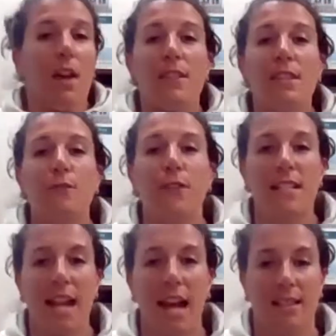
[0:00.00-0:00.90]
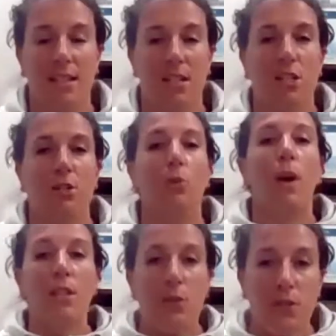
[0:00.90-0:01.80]
This is fantastic to do
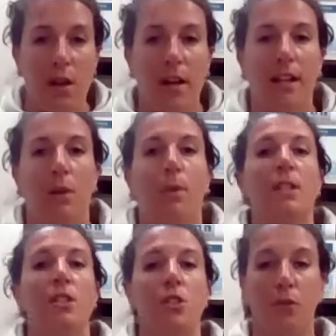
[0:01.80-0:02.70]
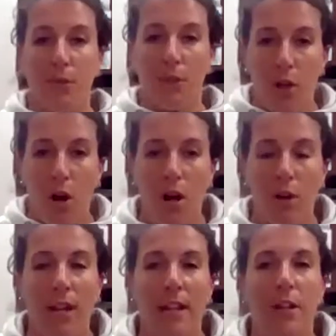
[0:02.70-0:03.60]
when you start getting winded. You feel your
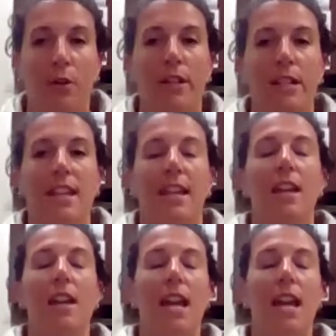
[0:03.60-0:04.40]
heart rate increasing.